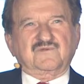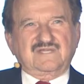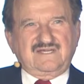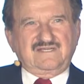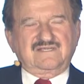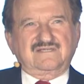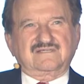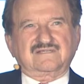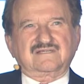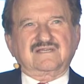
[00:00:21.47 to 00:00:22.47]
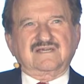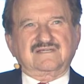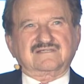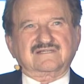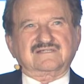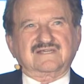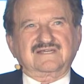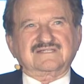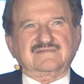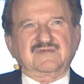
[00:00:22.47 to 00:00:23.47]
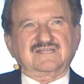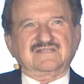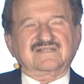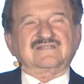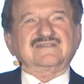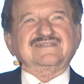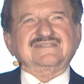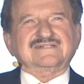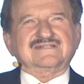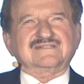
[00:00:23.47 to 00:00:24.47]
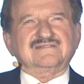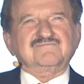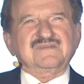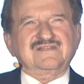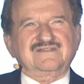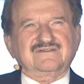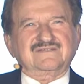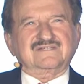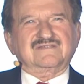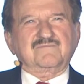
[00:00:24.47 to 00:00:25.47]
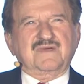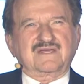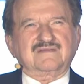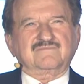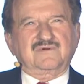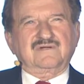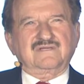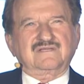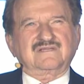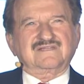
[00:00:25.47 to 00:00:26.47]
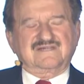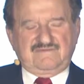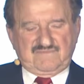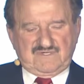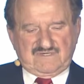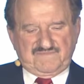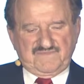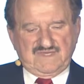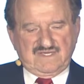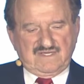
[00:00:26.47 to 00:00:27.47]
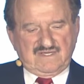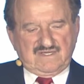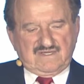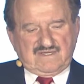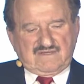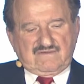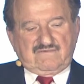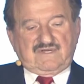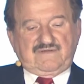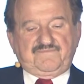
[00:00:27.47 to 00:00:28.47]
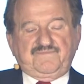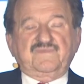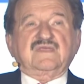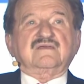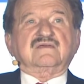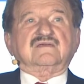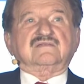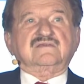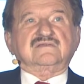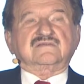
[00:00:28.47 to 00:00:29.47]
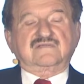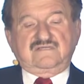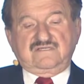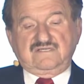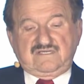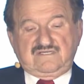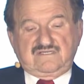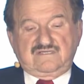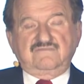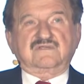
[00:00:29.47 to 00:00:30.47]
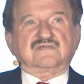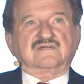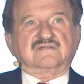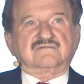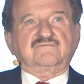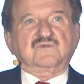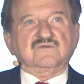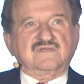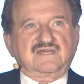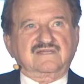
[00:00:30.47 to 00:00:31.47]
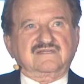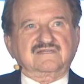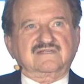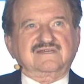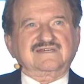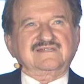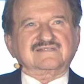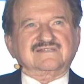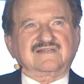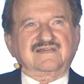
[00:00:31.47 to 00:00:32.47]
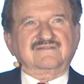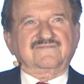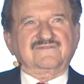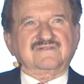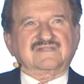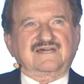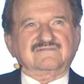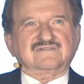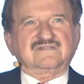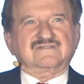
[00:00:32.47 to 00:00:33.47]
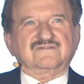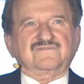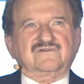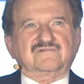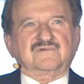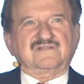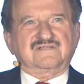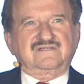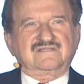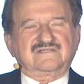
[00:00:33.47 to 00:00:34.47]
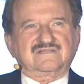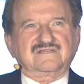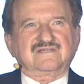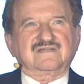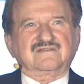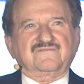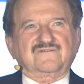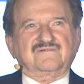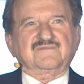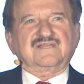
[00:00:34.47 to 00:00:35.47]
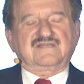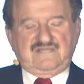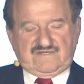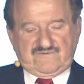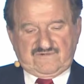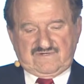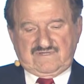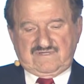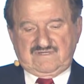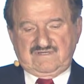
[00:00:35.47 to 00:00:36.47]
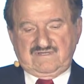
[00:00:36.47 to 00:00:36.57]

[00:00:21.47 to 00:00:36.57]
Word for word: mutations in cancer is estimated at thirty million, so a mind-boggling number. Well, uh, these genes, which are mutated, they enslave thousands of normal genes and form a network,